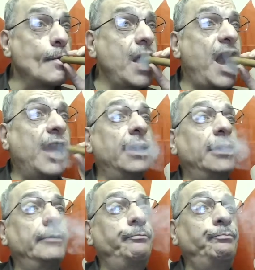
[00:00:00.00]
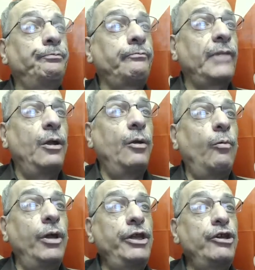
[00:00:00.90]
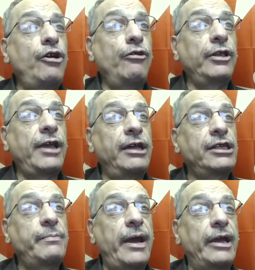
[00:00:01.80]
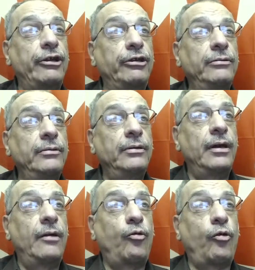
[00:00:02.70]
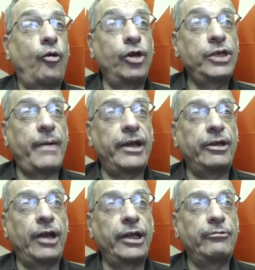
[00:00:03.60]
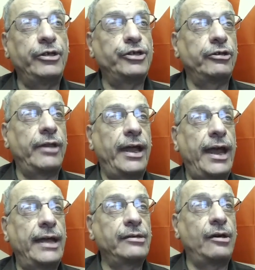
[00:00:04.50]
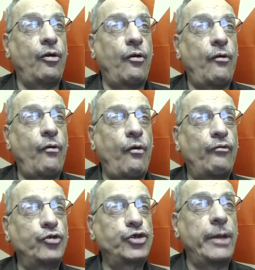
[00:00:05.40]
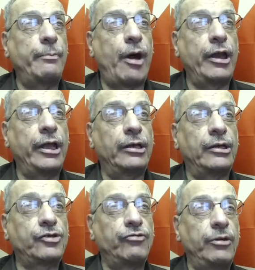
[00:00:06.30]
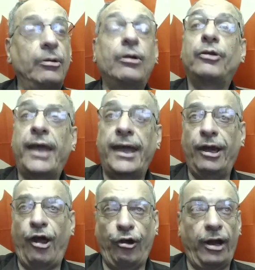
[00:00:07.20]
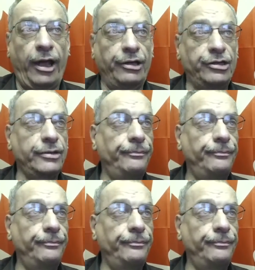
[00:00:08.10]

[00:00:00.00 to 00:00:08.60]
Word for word: Um, what do you call the kind of spider or spider-like creature that has a oval-shaped body and a string day long legs?